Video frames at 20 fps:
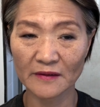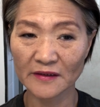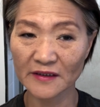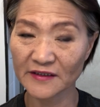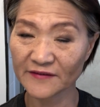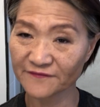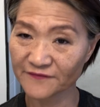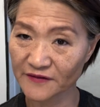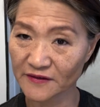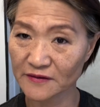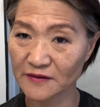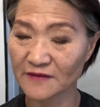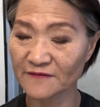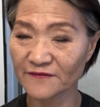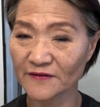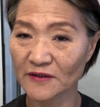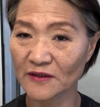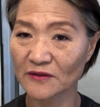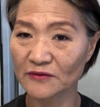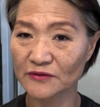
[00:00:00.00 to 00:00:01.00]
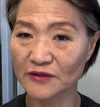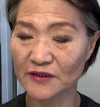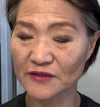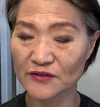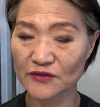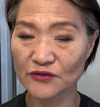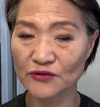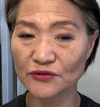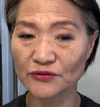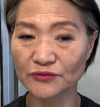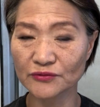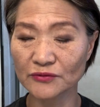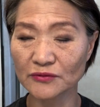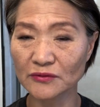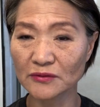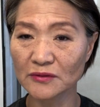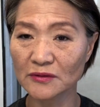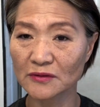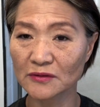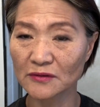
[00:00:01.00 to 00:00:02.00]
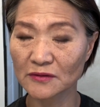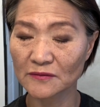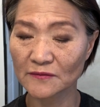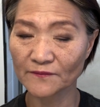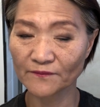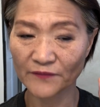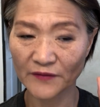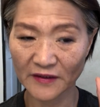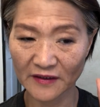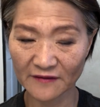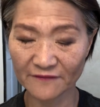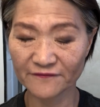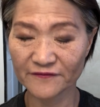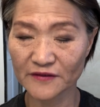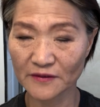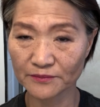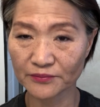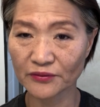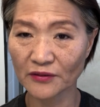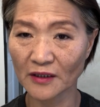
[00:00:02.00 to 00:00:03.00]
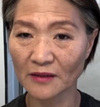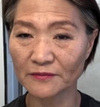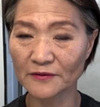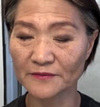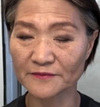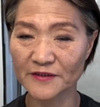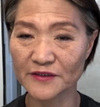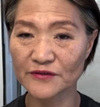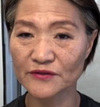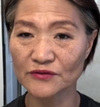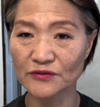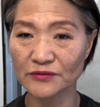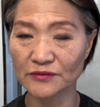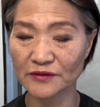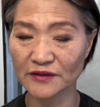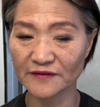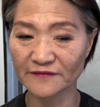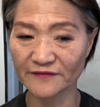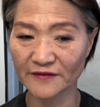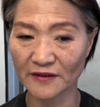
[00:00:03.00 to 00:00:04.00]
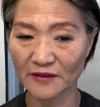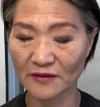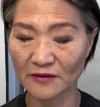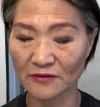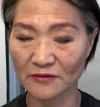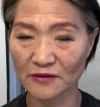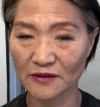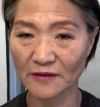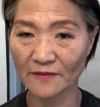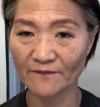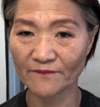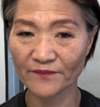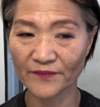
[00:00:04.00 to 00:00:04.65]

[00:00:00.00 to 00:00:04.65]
if the difficulty is too, if the problem is too difficult,